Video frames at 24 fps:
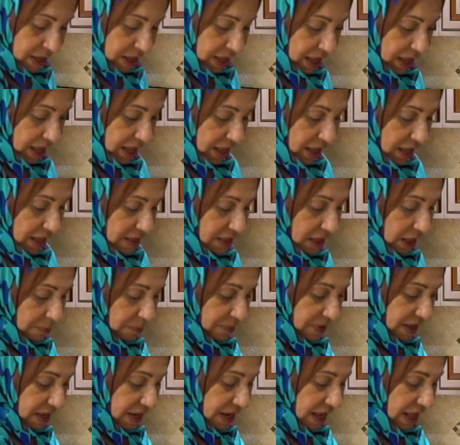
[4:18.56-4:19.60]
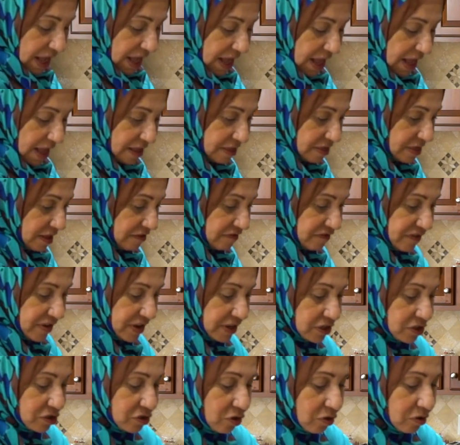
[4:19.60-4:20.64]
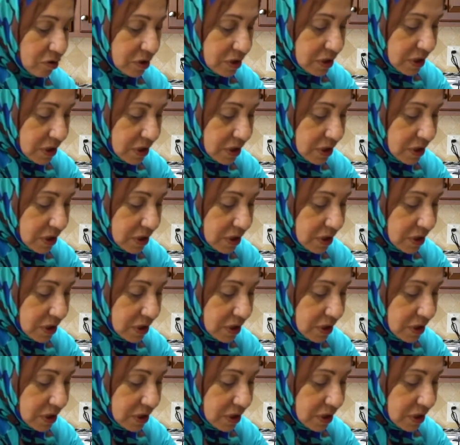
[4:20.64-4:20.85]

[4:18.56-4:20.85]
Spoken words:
And I'm gonna add the fish on